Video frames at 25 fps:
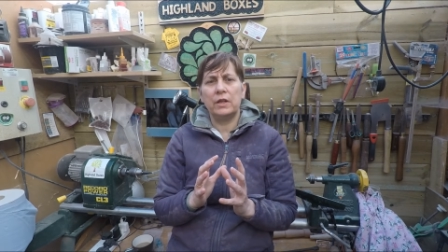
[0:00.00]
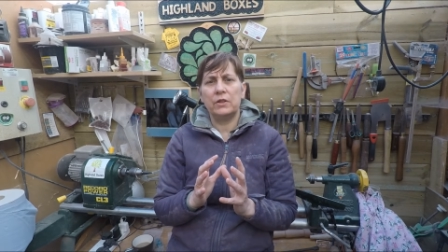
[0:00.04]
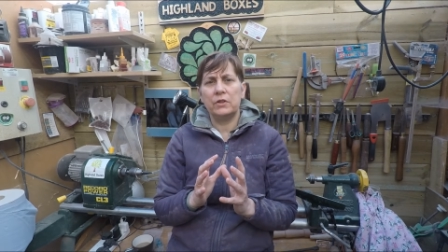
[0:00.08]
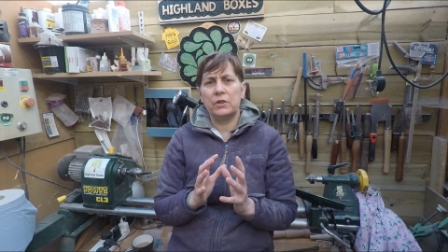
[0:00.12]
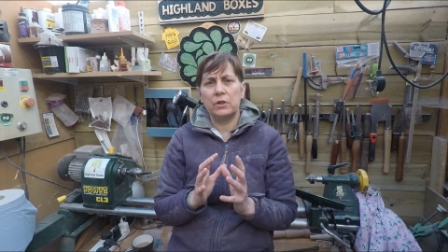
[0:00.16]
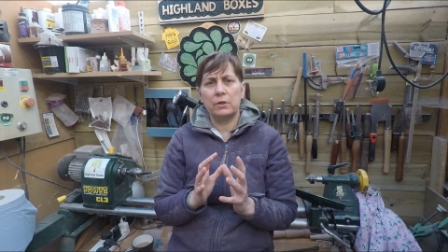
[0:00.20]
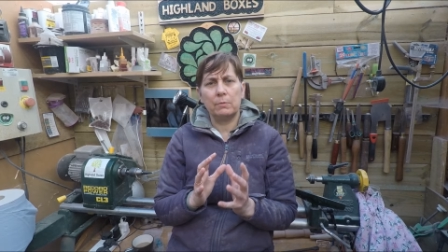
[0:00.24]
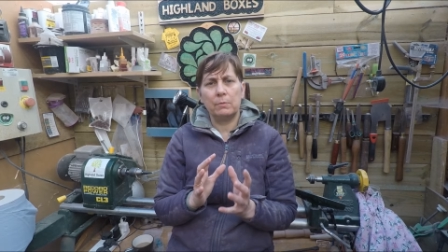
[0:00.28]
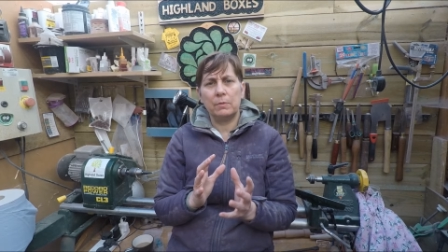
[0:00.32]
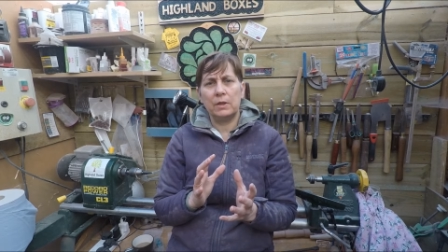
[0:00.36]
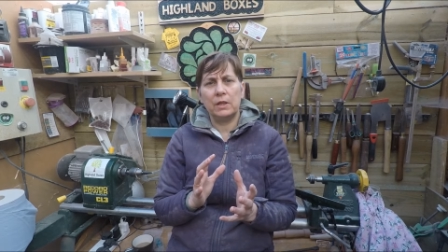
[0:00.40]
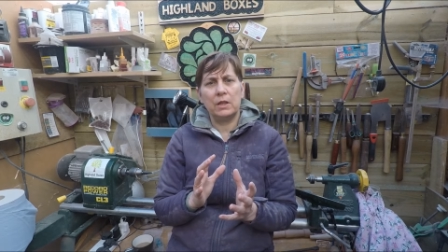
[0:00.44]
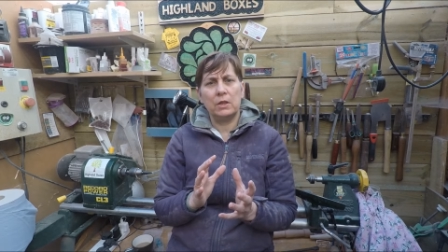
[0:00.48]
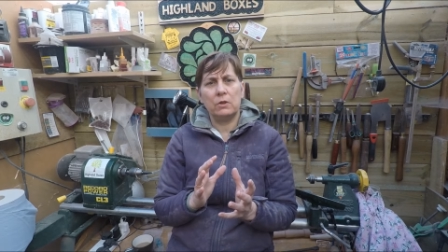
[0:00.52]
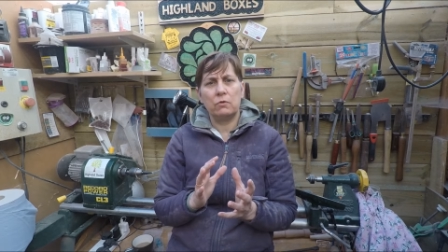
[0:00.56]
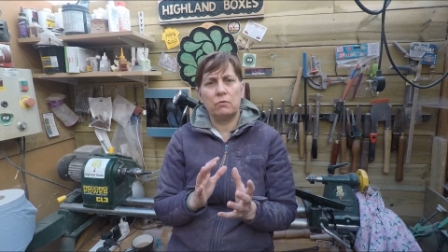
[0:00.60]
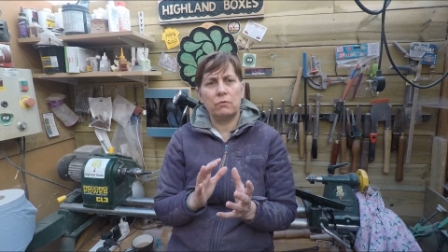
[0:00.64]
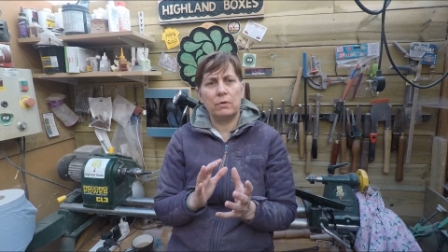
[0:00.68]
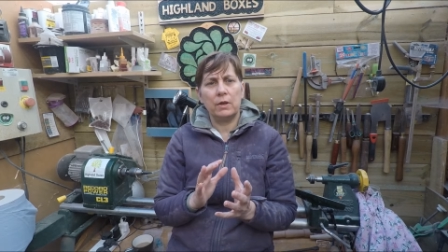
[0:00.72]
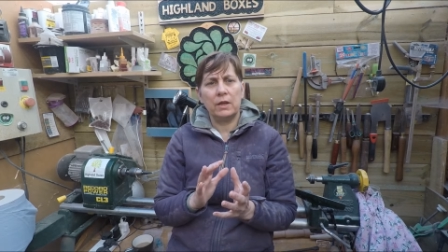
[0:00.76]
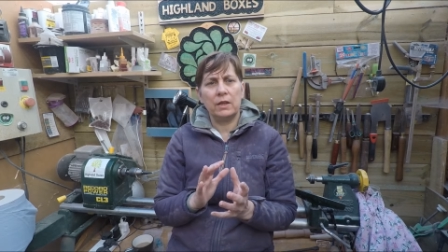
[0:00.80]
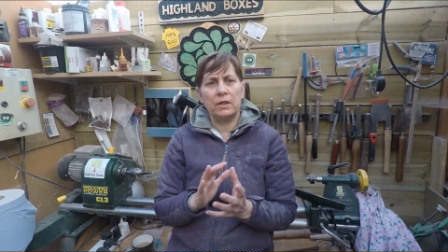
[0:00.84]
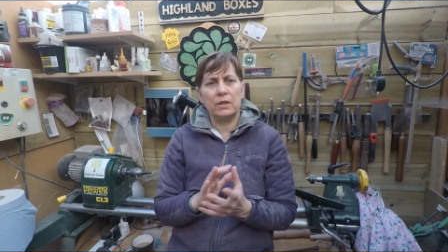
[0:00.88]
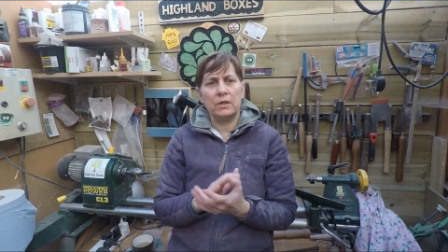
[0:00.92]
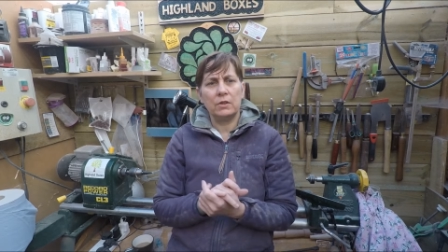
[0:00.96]
some of these
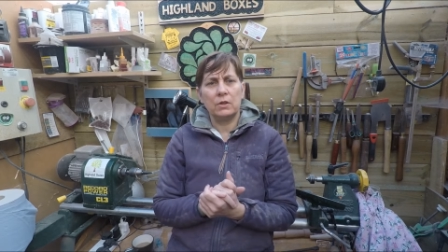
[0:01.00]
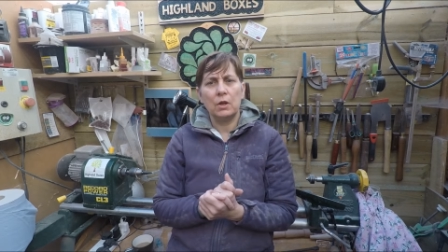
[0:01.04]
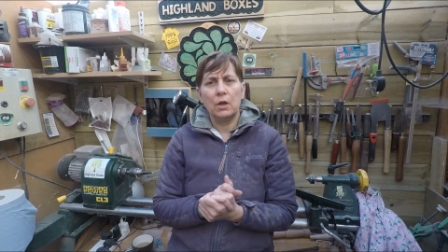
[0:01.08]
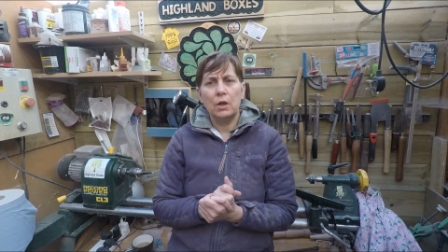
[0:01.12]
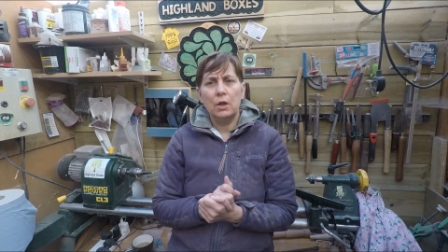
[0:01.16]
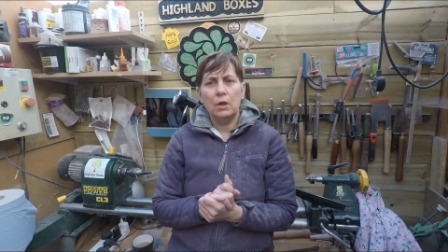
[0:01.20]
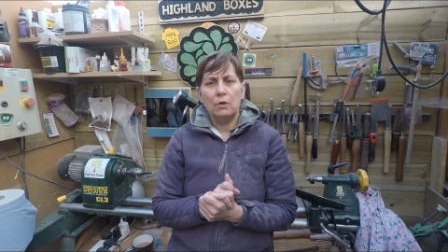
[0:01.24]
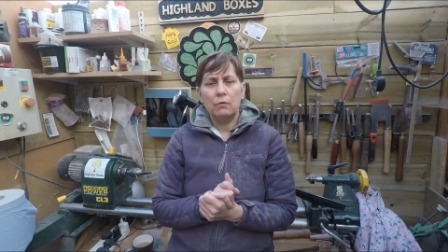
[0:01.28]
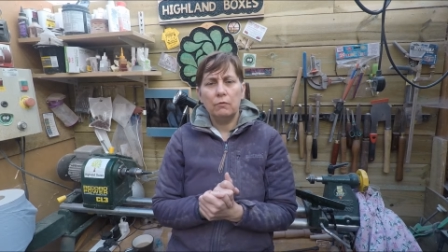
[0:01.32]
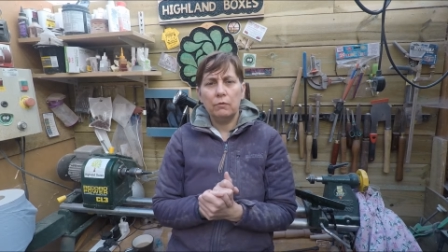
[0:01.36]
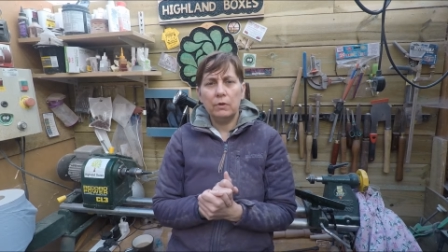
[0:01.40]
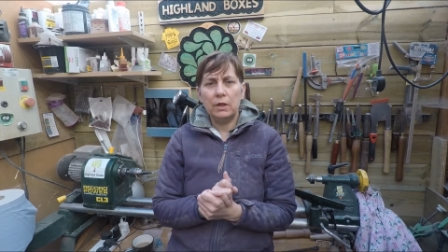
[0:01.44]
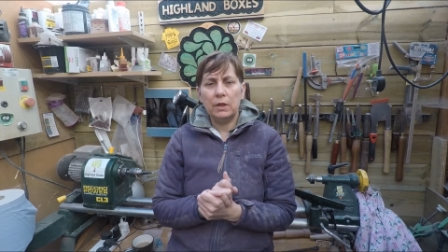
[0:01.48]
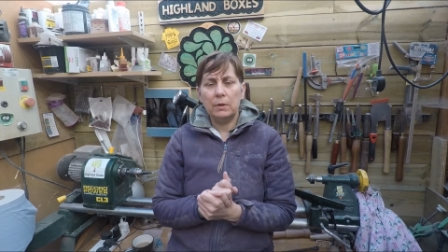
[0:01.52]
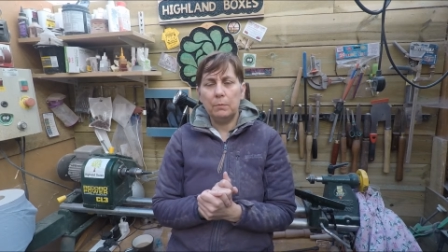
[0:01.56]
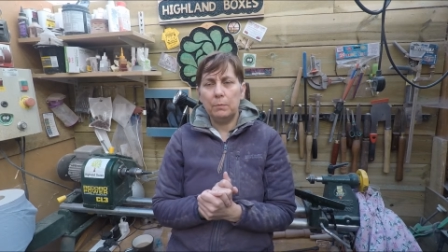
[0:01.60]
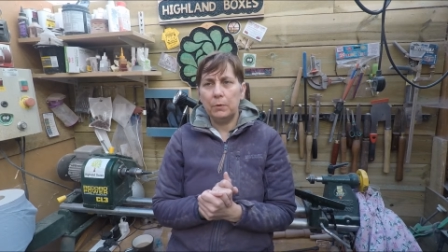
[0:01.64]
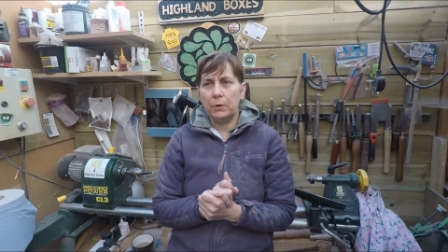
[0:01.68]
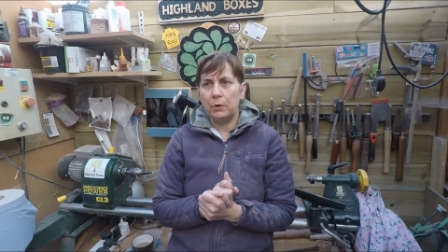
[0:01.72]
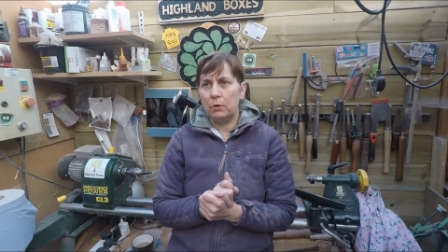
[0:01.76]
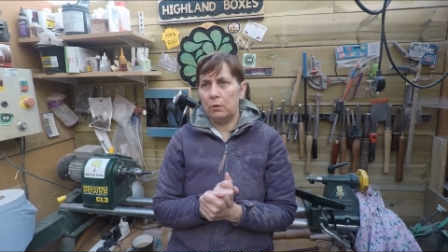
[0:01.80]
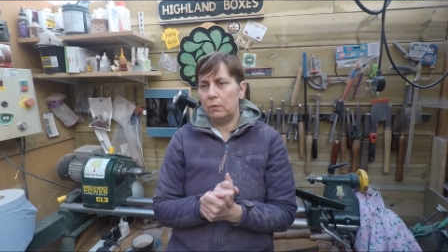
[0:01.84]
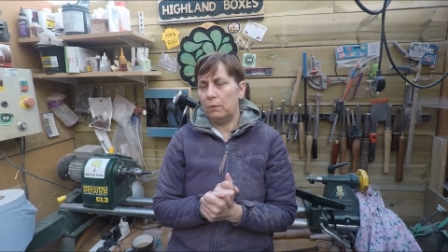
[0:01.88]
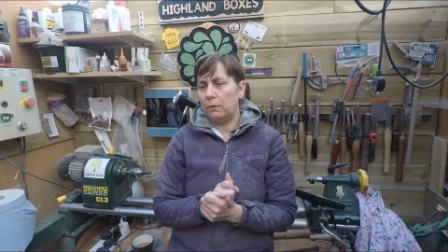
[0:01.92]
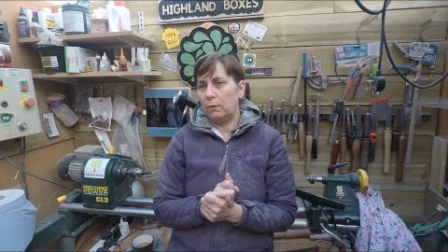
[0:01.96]
rings, really
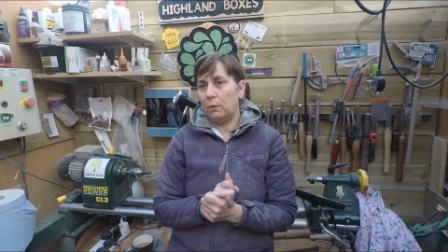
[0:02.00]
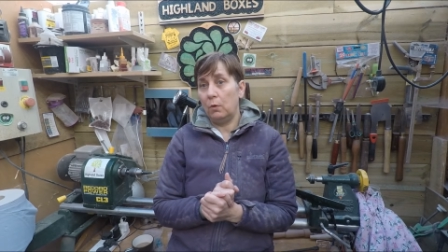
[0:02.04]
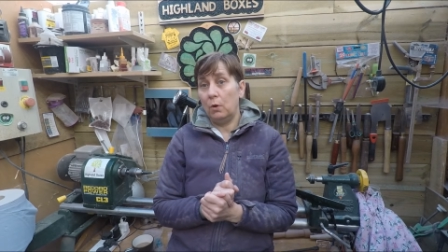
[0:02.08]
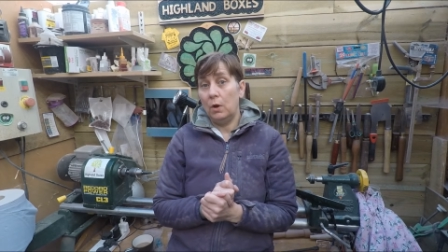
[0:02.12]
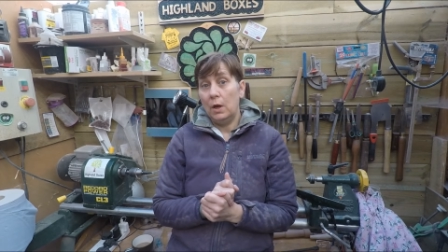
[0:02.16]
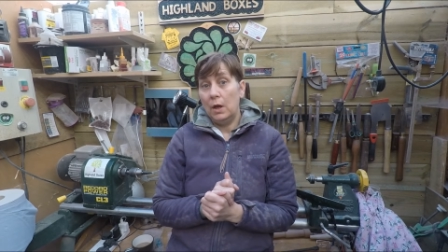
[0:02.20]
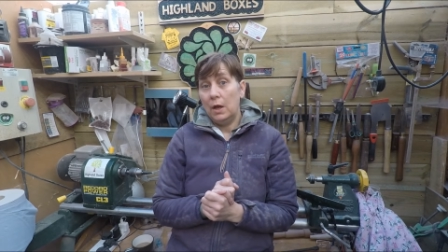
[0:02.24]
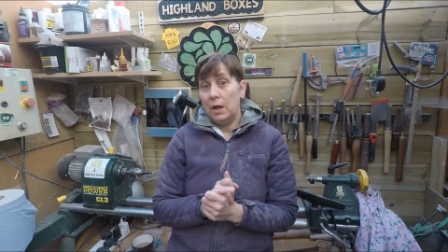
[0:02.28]
beautiful.